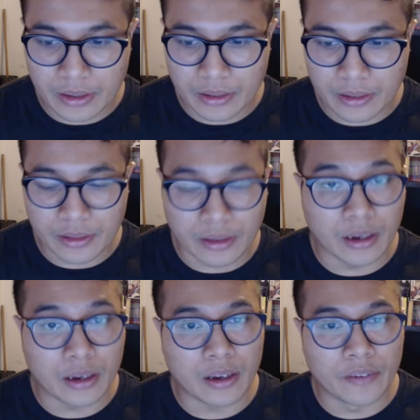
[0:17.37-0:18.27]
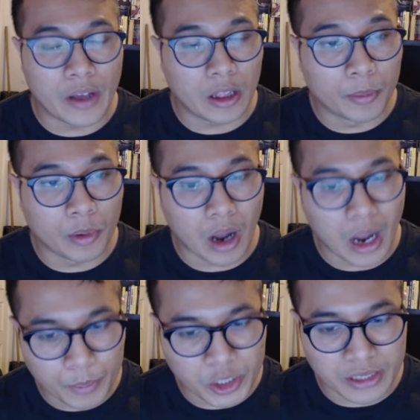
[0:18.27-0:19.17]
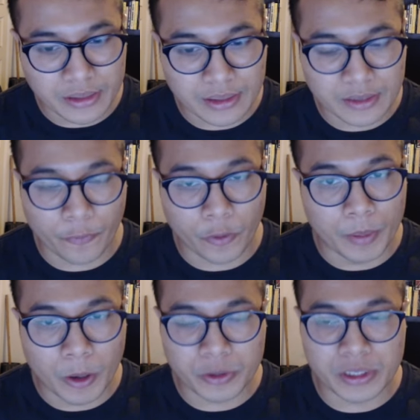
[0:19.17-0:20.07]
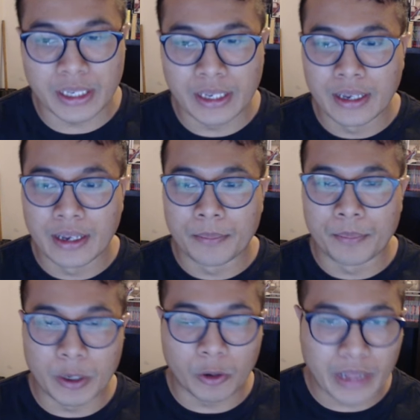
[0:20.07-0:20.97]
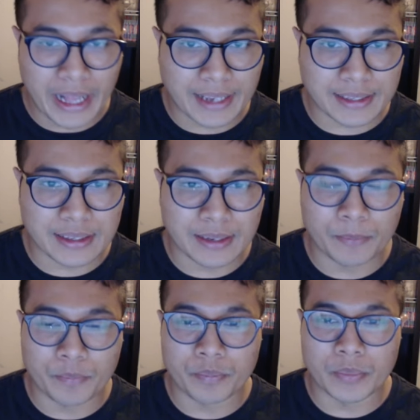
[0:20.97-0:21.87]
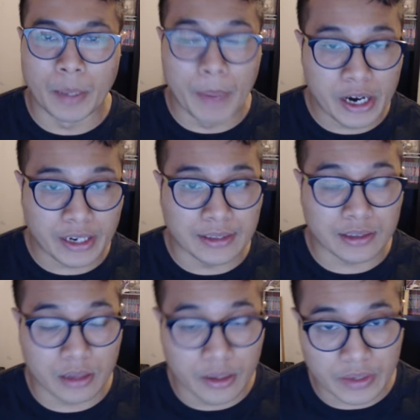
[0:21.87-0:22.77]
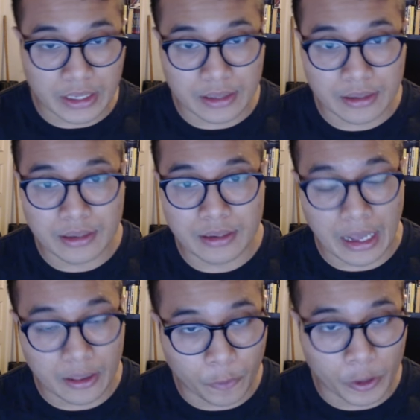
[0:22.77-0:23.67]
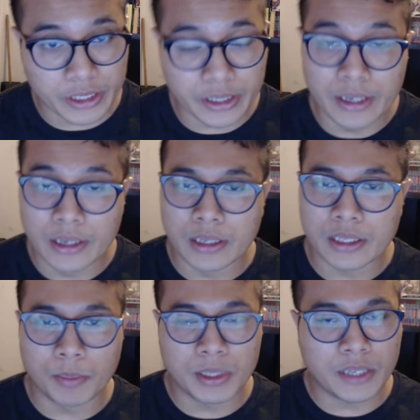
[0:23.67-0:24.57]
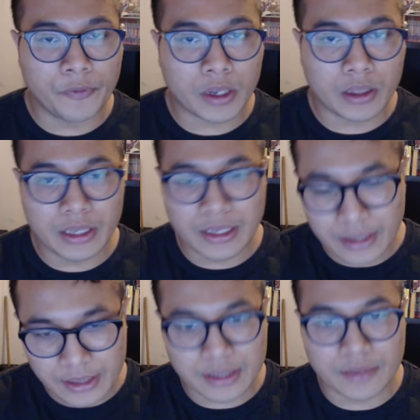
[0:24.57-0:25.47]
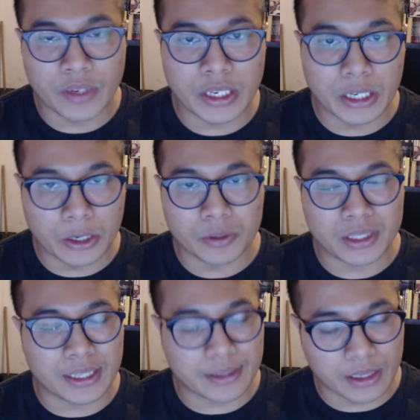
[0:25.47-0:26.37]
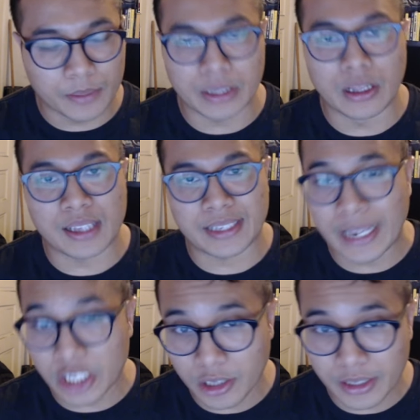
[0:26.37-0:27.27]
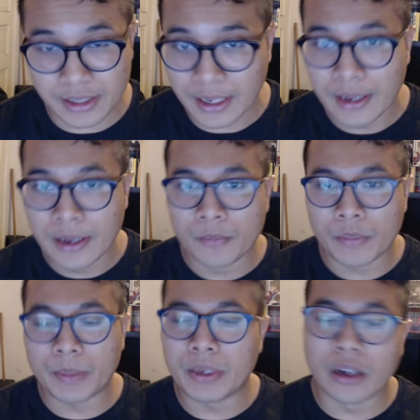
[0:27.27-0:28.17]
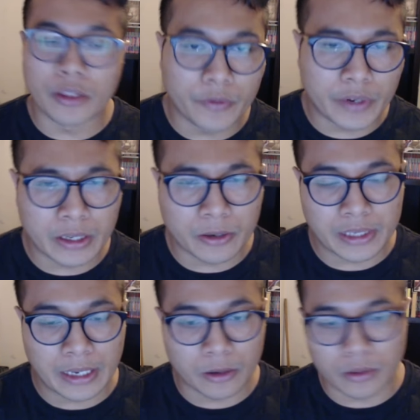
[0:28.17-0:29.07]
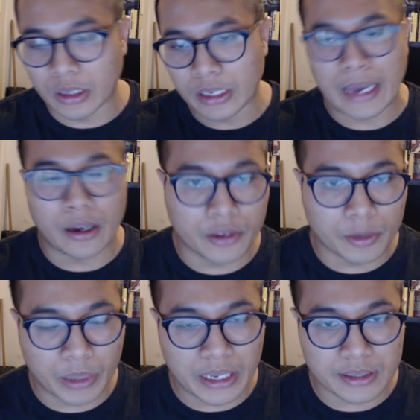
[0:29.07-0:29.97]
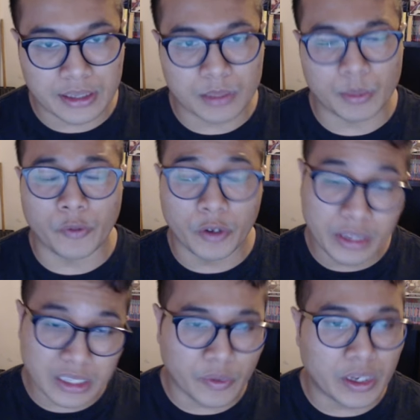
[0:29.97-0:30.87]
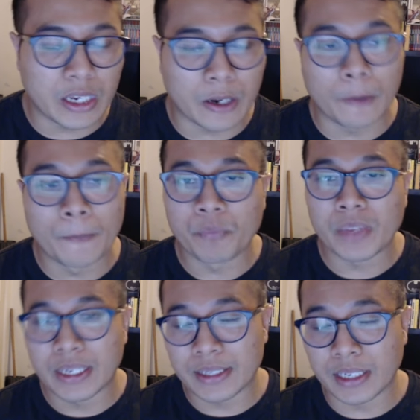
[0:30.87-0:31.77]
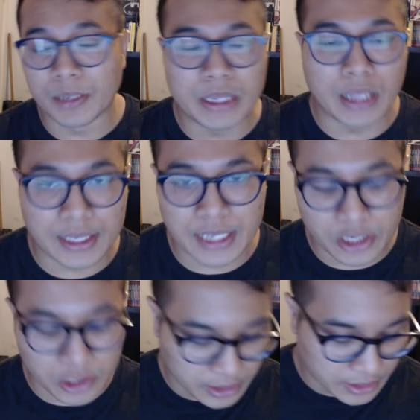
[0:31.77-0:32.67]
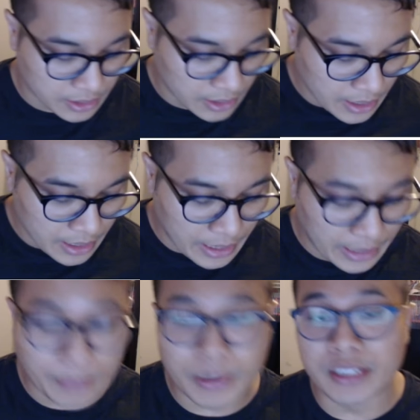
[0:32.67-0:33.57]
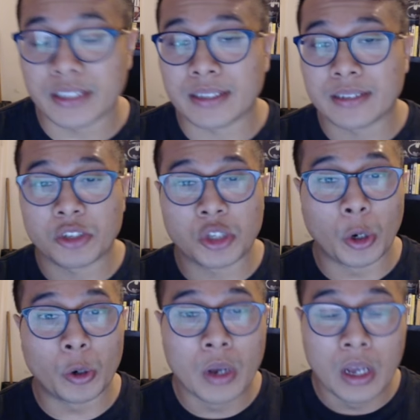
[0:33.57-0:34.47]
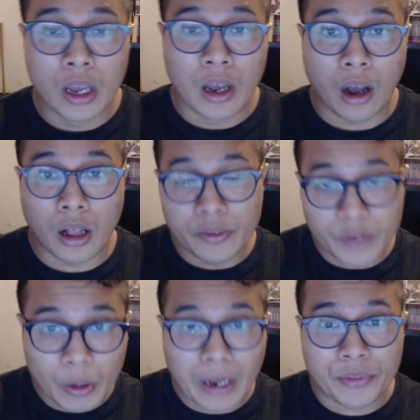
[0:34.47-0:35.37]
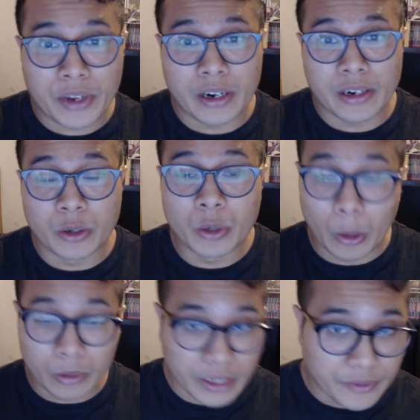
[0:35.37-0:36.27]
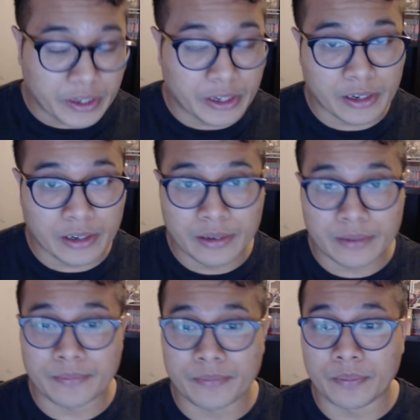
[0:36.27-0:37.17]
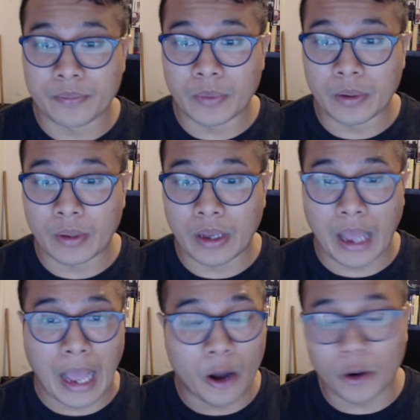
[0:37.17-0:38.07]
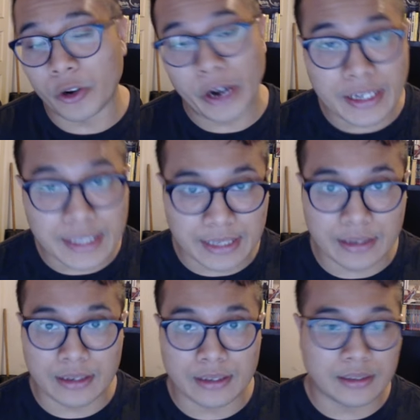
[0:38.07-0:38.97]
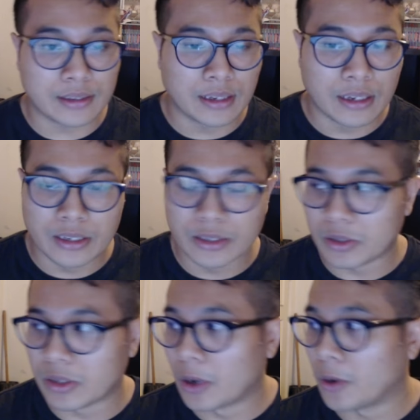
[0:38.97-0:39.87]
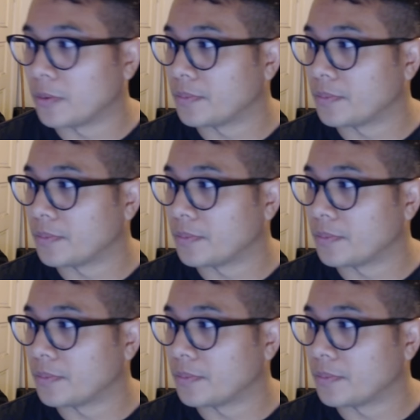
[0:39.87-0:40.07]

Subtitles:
the available options for most middle class Americans living in California. Specifically, in this video, it's just going to be Los Angeles. Maybe in other videos, I'll look at other places, but for this video, it's going to be Los Angeles. And I'm going to show all of you out there who don't live here how crazy it is. So,